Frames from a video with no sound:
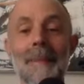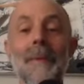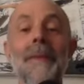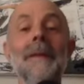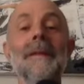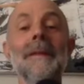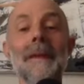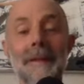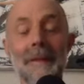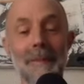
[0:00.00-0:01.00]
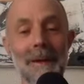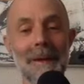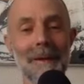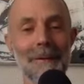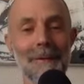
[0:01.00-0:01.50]
But there's another
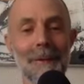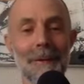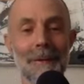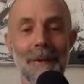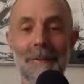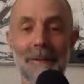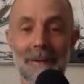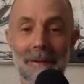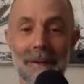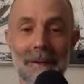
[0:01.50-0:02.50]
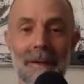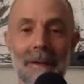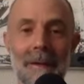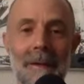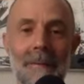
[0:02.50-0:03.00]
meaning of God, obviously,
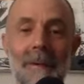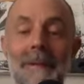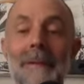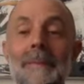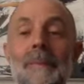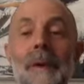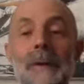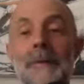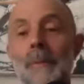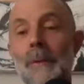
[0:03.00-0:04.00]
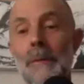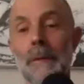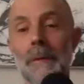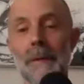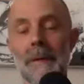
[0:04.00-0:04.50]
which is much
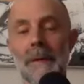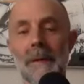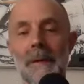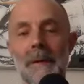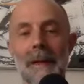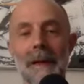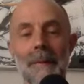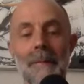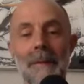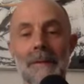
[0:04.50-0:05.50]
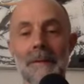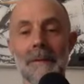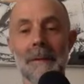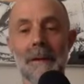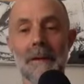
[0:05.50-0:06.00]
more like
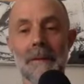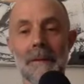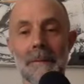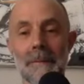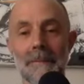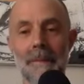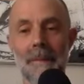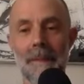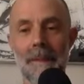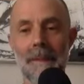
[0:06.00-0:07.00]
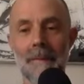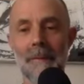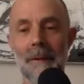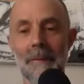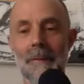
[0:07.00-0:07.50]
mystery,
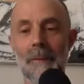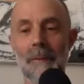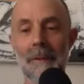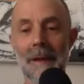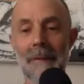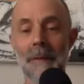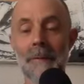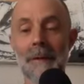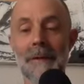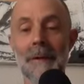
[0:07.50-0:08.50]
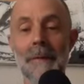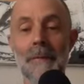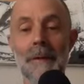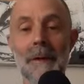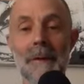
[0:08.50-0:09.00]
much more like what we
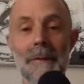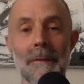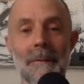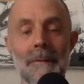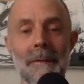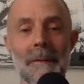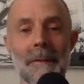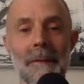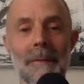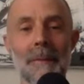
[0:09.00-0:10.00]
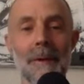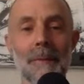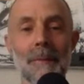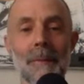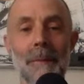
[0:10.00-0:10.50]
don't know,
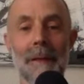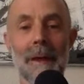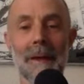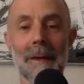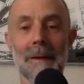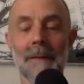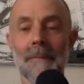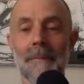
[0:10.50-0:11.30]
much more like